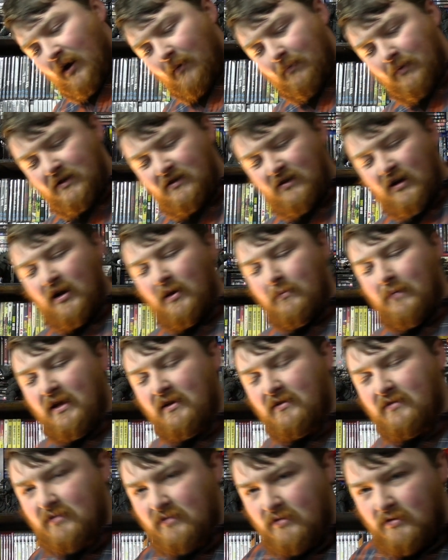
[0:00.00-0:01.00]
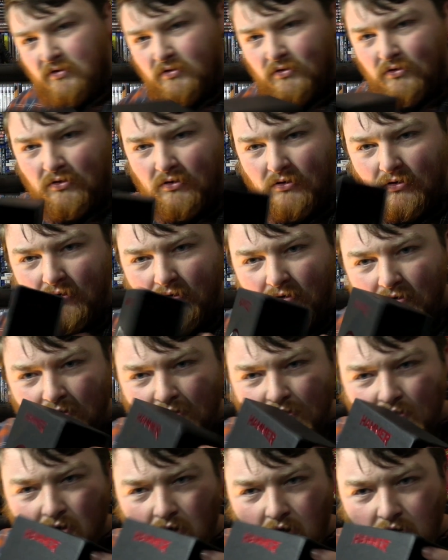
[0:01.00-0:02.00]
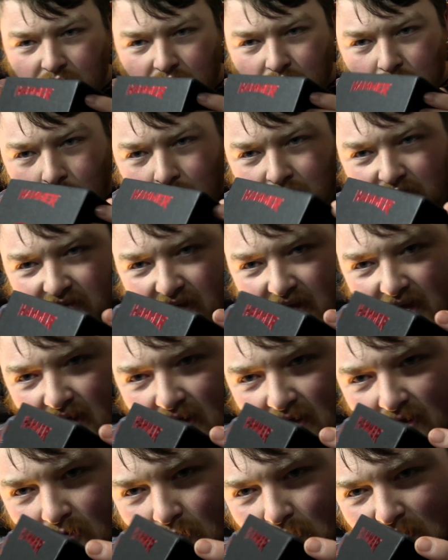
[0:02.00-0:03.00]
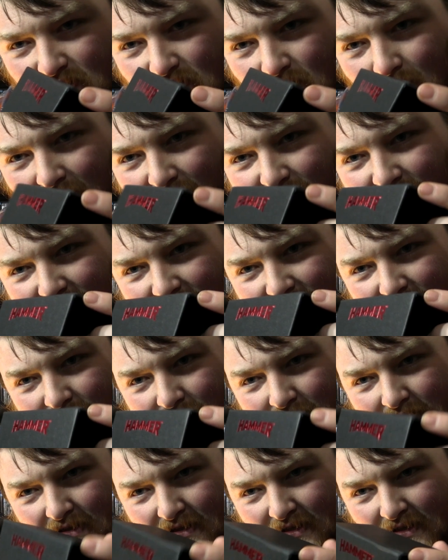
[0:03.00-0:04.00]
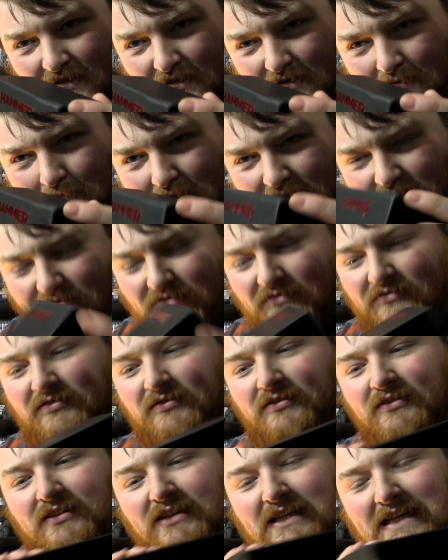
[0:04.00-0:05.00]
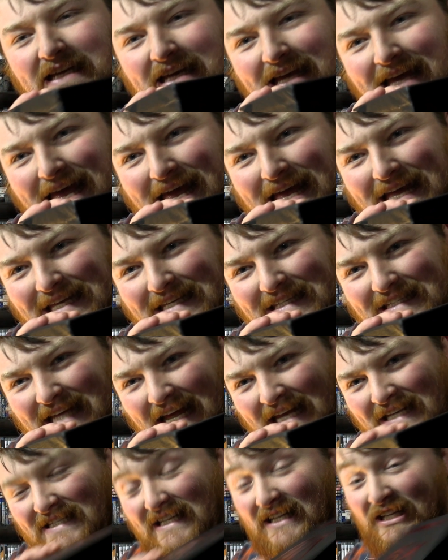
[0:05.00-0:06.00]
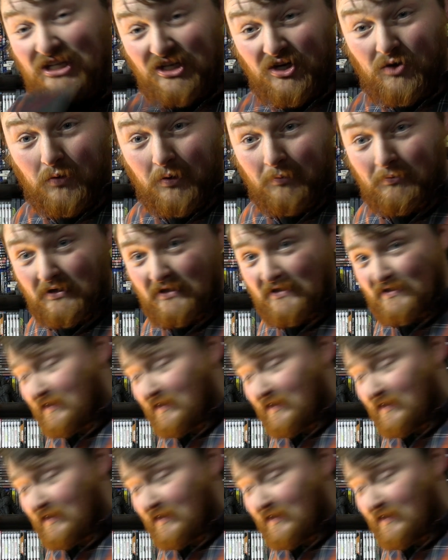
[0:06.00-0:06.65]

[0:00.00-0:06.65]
up a tiny bit, on the corners here we do have a little bit of denting. You know what I'm going to